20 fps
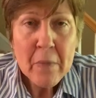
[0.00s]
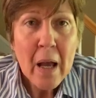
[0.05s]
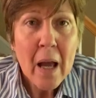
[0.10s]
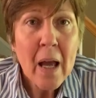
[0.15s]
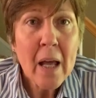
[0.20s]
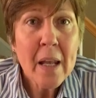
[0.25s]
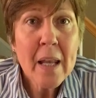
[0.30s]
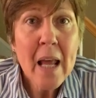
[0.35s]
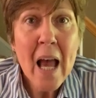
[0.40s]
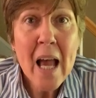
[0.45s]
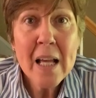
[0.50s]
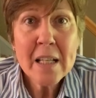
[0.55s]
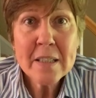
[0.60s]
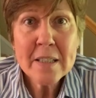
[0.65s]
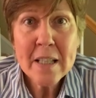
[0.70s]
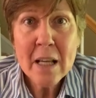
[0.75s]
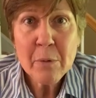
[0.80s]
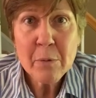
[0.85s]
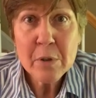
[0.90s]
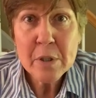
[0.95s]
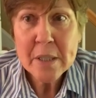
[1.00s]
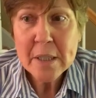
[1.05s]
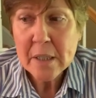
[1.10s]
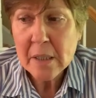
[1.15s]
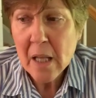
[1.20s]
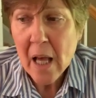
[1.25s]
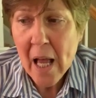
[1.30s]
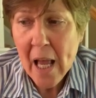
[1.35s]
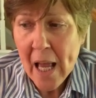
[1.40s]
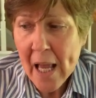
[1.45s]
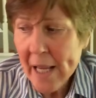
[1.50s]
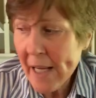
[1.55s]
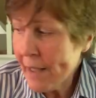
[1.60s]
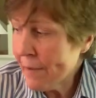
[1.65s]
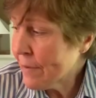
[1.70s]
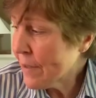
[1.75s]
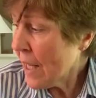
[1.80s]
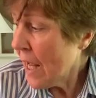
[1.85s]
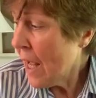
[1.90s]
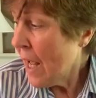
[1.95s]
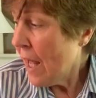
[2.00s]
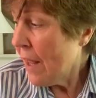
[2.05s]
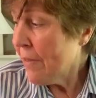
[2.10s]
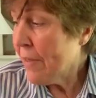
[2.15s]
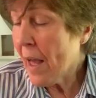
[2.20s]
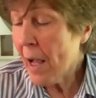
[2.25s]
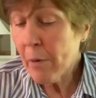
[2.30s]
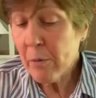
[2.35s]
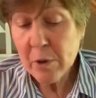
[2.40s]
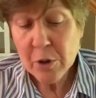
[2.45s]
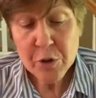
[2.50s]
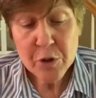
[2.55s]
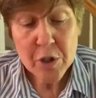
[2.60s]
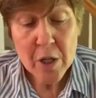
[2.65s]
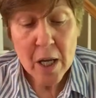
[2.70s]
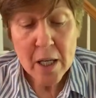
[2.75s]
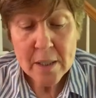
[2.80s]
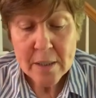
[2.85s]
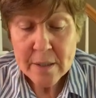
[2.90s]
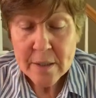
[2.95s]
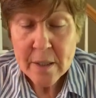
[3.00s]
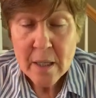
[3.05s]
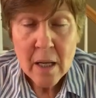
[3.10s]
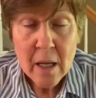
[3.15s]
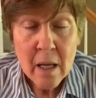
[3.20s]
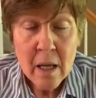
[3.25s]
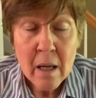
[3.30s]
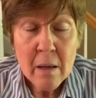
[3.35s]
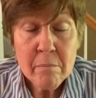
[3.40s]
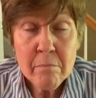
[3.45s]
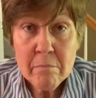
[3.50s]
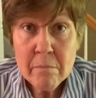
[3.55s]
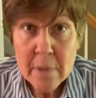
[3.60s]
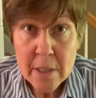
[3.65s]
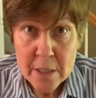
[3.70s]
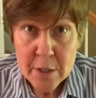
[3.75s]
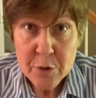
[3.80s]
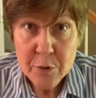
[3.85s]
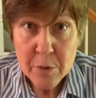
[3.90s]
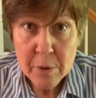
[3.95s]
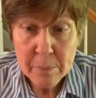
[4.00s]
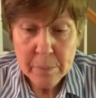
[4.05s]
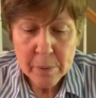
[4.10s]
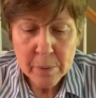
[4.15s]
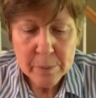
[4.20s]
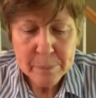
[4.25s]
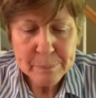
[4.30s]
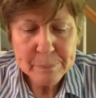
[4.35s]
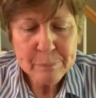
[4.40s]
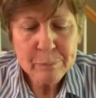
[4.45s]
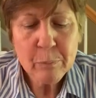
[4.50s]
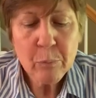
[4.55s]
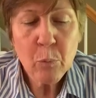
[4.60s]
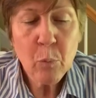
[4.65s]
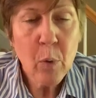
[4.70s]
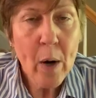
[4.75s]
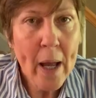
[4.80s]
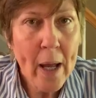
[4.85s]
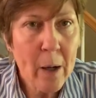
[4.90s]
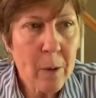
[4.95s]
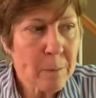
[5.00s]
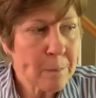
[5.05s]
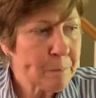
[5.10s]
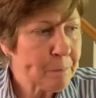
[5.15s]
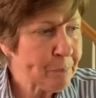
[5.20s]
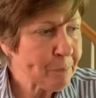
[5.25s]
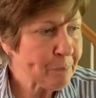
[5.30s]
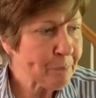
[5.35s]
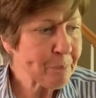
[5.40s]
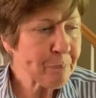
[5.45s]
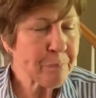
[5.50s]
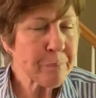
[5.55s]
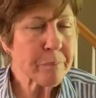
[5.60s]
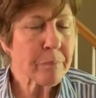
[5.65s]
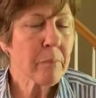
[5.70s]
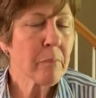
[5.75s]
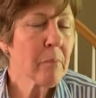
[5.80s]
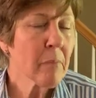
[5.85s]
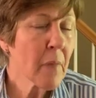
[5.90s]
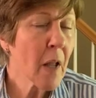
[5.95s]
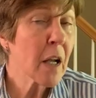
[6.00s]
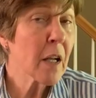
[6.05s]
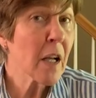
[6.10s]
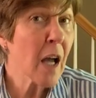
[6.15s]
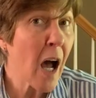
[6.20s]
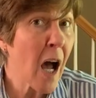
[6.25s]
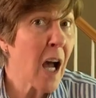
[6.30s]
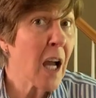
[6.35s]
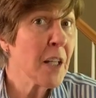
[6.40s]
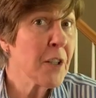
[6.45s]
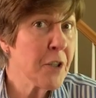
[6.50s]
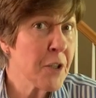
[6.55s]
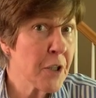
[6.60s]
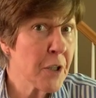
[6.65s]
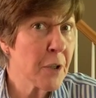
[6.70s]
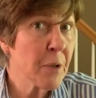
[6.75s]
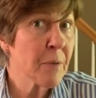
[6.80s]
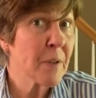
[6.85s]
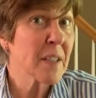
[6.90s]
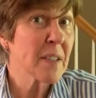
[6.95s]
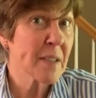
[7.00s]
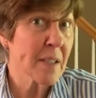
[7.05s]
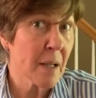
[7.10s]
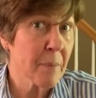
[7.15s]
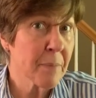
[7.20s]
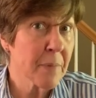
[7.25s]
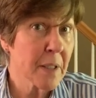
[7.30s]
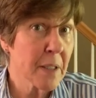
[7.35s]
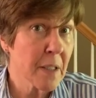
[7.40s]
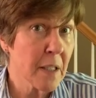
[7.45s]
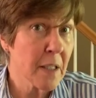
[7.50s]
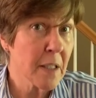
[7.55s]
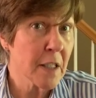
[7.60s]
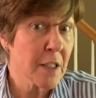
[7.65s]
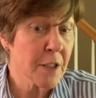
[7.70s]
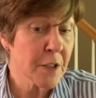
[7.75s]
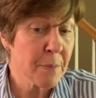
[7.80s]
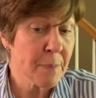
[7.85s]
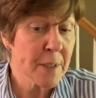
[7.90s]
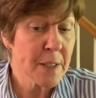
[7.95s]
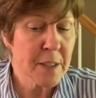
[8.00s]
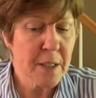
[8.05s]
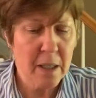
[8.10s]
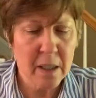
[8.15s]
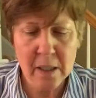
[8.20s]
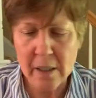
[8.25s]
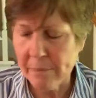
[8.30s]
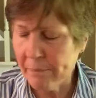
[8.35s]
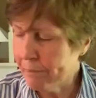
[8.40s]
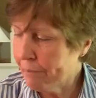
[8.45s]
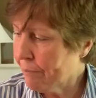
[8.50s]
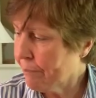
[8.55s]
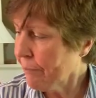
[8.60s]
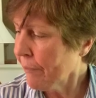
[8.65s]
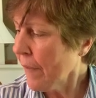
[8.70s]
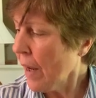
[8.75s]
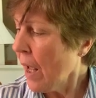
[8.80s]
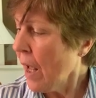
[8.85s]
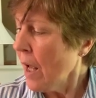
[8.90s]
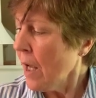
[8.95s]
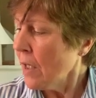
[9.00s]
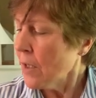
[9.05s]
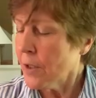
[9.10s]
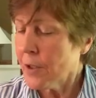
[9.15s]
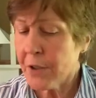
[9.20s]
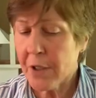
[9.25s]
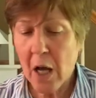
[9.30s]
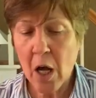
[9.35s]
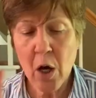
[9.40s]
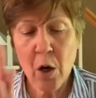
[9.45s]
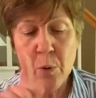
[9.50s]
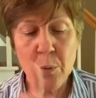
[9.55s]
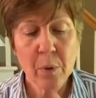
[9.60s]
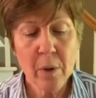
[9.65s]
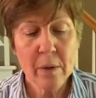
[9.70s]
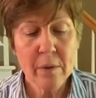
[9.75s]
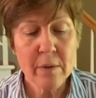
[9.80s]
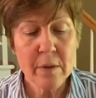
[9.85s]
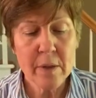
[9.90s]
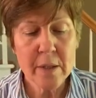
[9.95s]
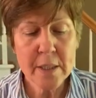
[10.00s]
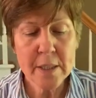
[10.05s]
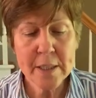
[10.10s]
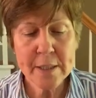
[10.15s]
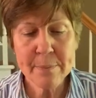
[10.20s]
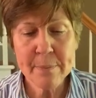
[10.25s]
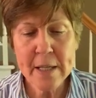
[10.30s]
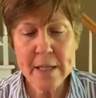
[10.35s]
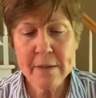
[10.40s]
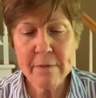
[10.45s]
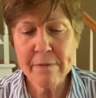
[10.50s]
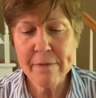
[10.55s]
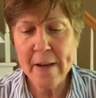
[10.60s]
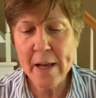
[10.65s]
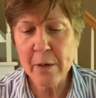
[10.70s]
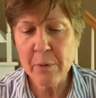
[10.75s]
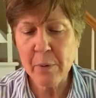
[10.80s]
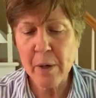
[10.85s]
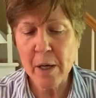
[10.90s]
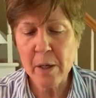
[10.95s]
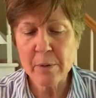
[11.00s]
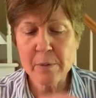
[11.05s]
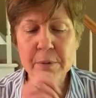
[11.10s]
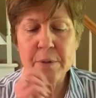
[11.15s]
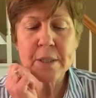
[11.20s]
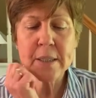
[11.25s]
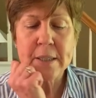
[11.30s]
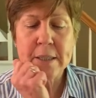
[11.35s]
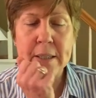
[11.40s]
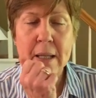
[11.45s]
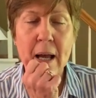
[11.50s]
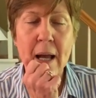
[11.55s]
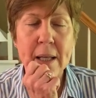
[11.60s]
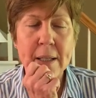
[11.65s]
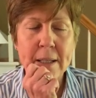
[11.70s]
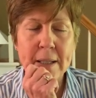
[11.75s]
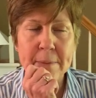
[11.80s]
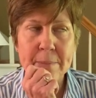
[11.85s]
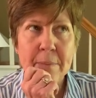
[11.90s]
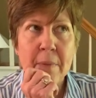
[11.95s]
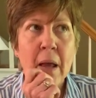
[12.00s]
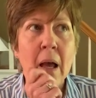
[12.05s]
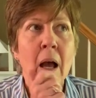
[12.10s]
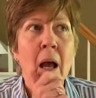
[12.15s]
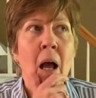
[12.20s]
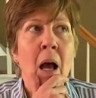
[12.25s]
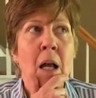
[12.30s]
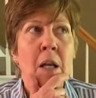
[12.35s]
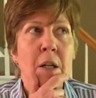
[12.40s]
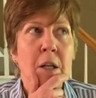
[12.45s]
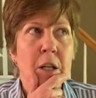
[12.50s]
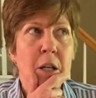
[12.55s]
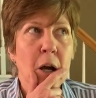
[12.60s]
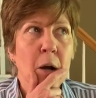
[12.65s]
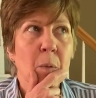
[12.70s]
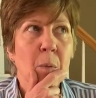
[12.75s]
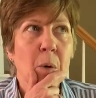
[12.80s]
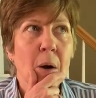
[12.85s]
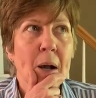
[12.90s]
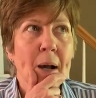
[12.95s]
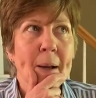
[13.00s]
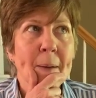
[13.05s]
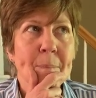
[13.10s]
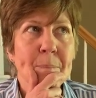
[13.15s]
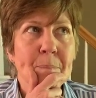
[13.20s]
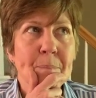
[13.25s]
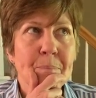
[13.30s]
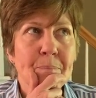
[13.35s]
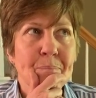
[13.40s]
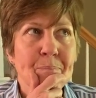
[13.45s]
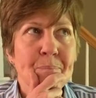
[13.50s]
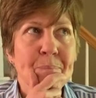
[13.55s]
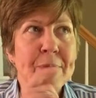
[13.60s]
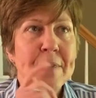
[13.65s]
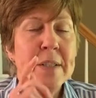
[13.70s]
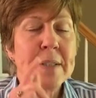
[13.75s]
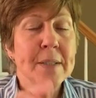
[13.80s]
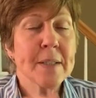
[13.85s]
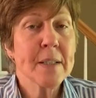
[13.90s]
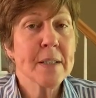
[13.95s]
And as they were slaves, they were just miserable. Well, God knew that something needed to be done. So this mean Pharaoh decided, you know what? This